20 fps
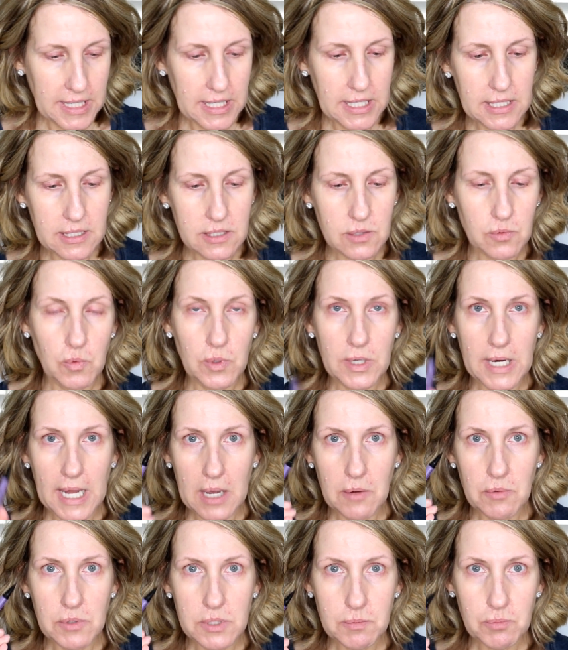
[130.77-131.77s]
is when
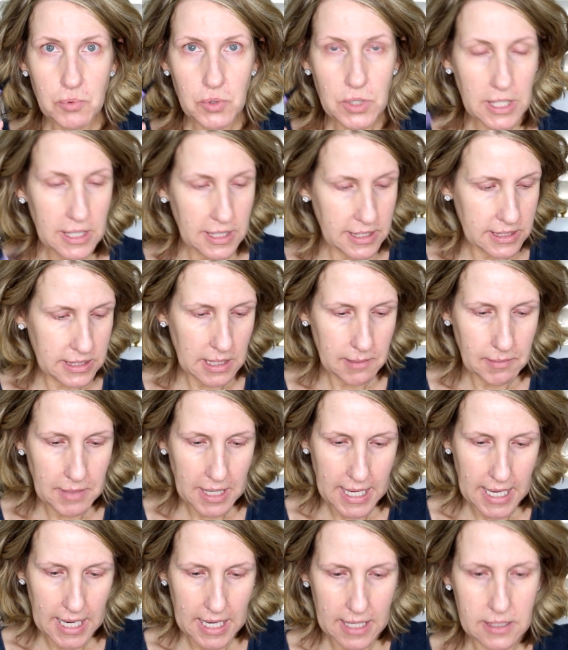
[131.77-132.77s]
I was putting this on my
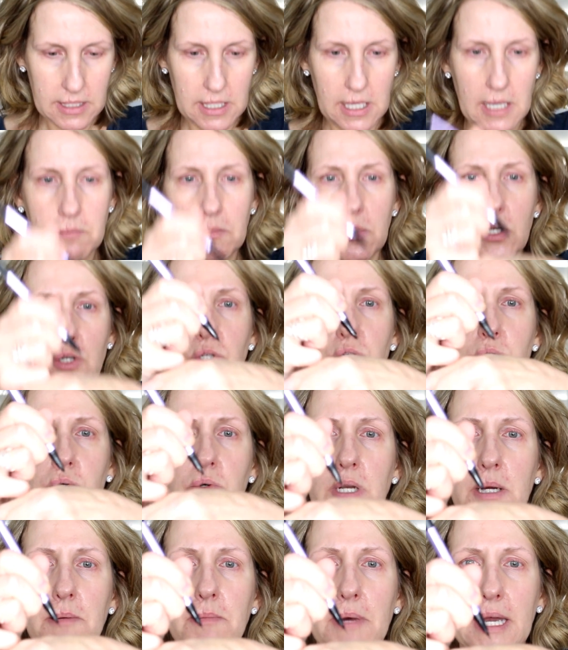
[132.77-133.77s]
hand, and I'm gonna do
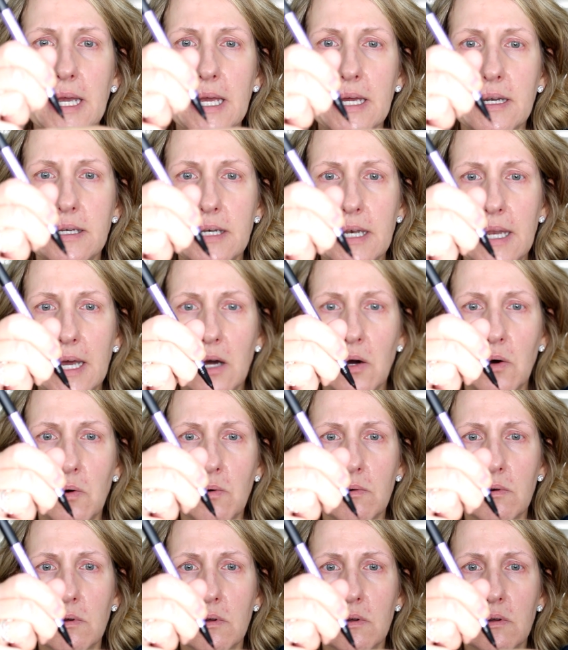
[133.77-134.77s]
it on my hand
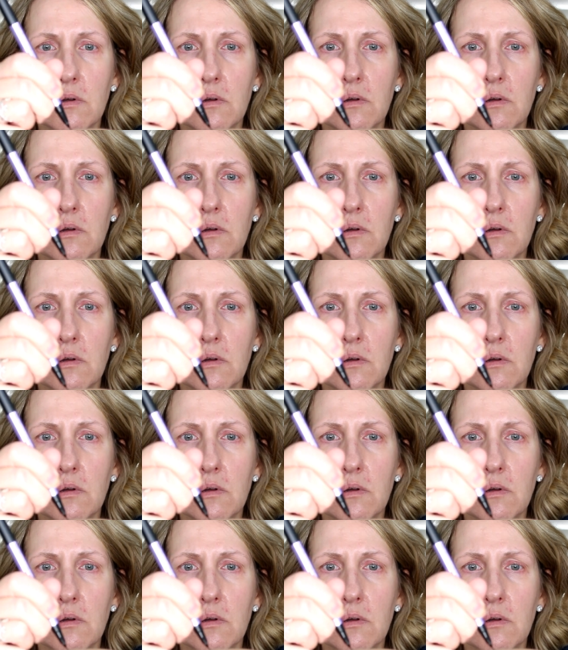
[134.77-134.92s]
now,